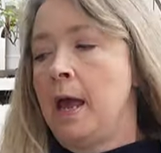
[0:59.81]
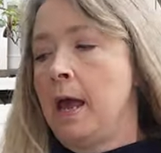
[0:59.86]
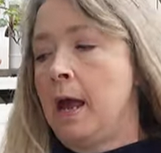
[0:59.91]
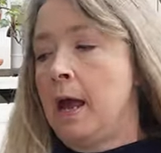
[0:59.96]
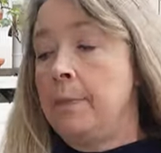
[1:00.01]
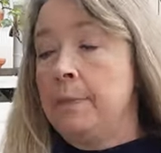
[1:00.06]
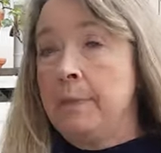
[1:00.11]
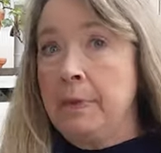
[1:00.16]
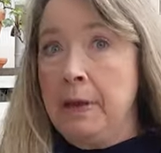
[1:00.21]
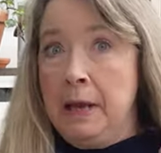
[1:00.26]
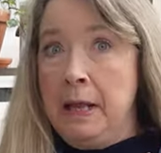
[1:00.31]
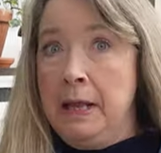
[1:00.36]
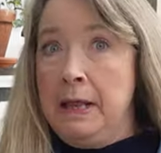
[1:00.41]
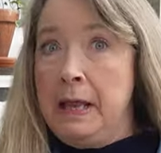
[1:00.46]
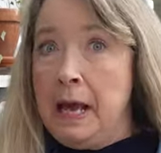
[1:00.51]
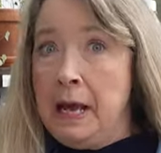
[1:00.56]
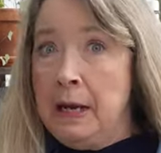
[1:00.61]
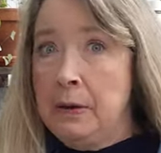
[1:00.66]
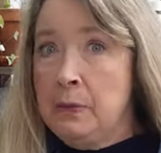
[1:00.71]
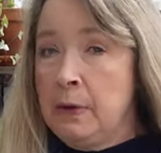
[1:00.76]
Um, and
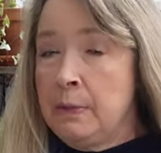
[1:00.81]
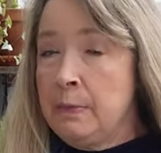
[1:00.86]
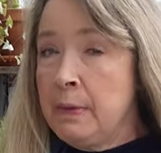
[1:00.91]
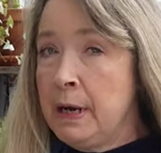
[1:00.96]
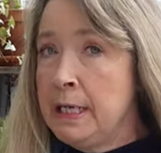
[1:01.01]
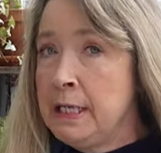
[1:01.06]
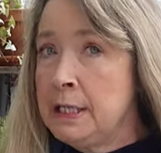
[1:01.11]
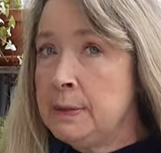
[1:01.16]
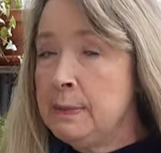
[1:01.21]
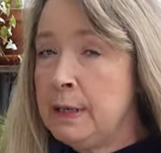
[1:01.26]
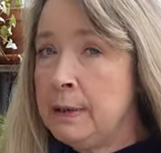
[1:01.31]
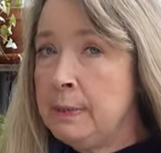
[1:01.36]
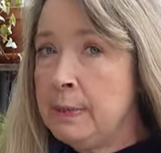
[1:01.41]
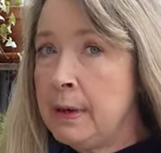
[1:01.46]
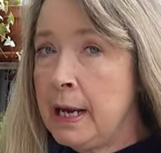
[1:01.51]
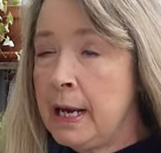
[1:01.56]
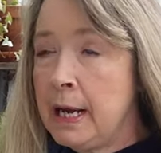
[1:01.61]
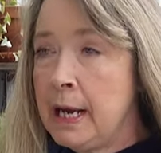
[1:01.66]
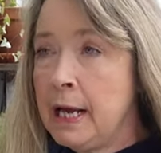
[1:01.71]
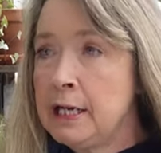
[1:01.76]
that reminds me,
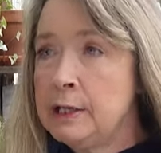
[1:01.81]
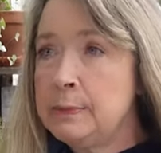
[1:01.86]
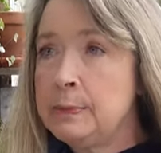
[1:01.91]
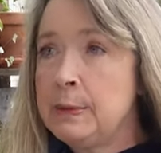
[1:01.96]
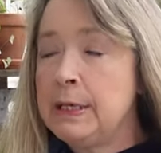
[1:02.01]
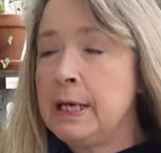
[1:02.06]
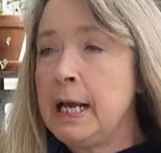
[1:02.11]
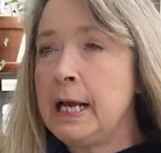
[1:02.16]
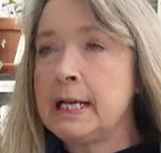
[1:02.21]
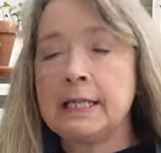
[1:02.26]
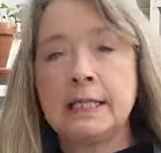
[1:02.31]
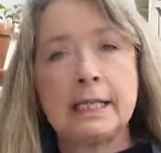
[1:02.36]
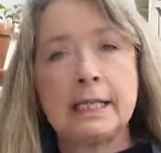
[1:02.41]
my husband has